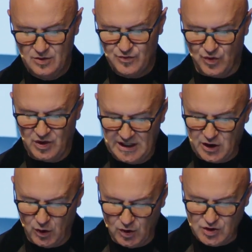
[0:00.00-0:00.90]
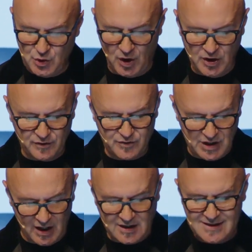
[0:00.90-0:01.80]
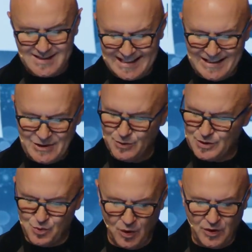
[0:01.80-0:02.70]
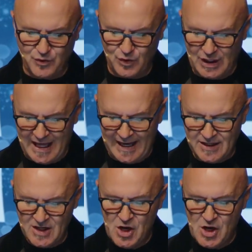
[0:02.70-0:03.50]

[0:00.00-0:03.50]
For He called you out of darkness into His wonderful light.